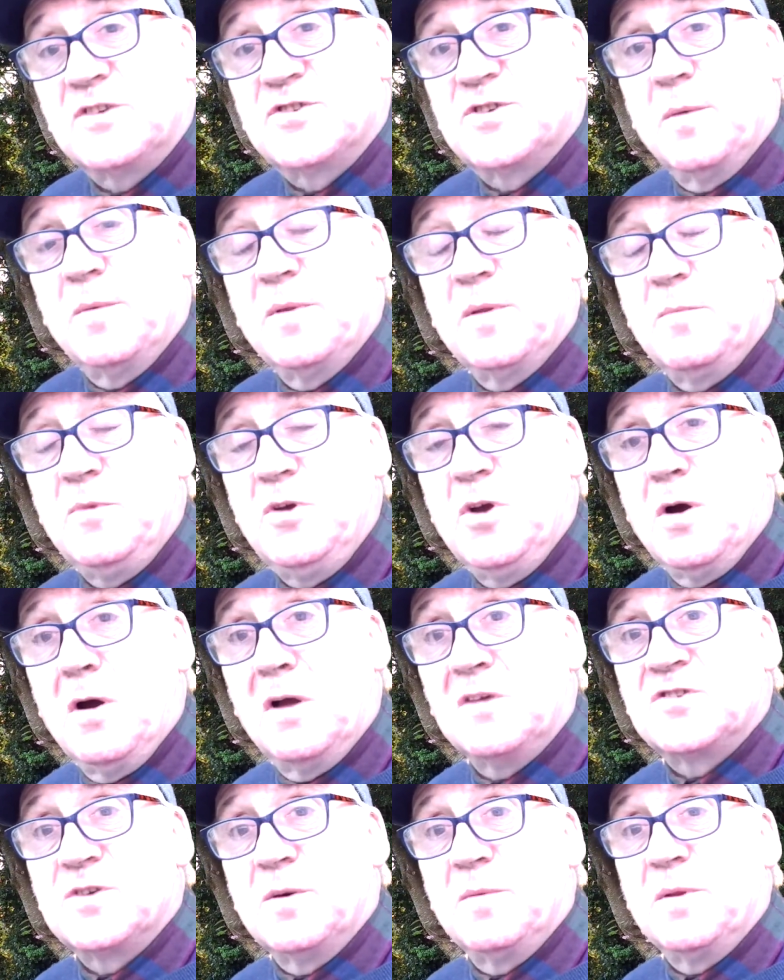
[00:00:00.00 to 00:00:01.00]
some of them young
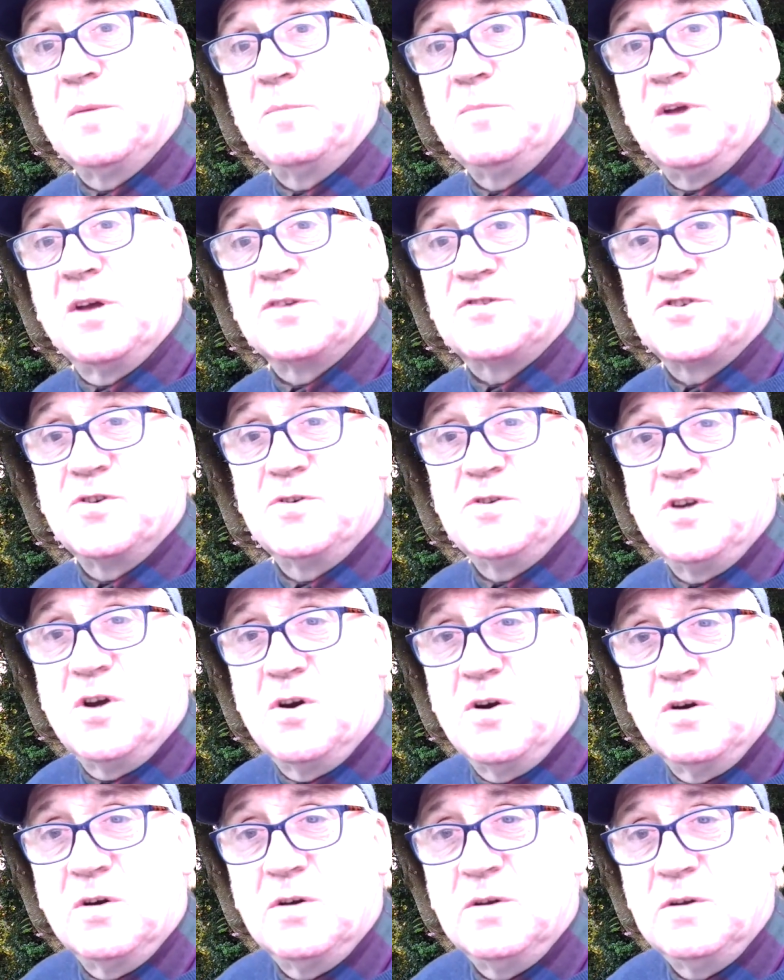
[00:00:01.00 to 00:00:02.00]
and some of them not so
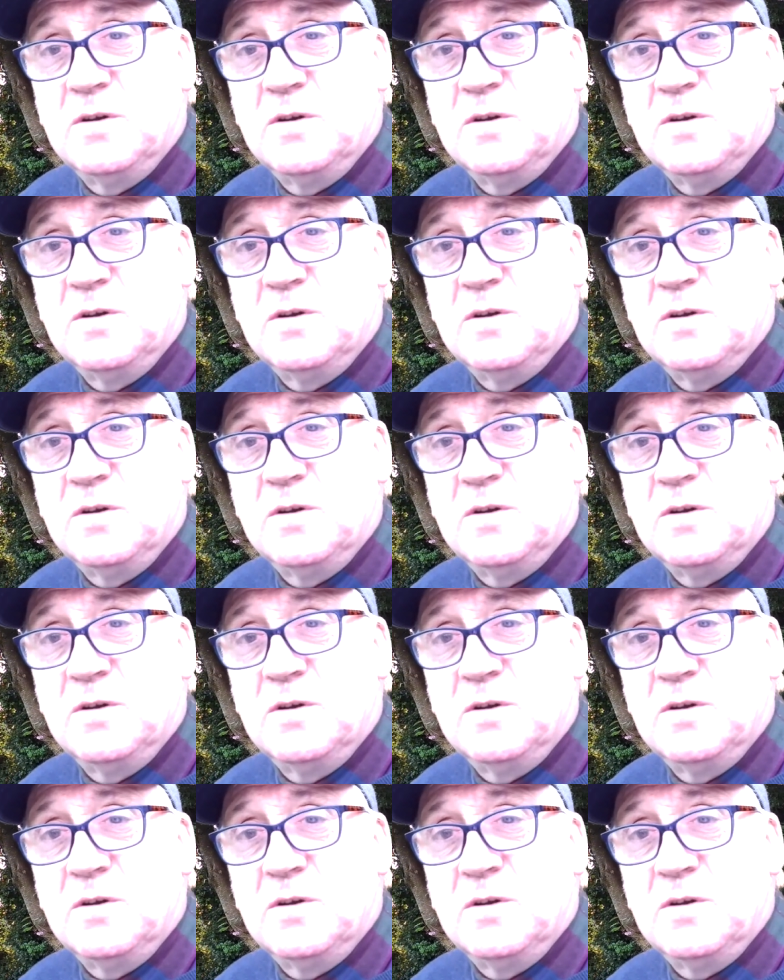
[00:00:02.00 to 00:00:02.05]
young.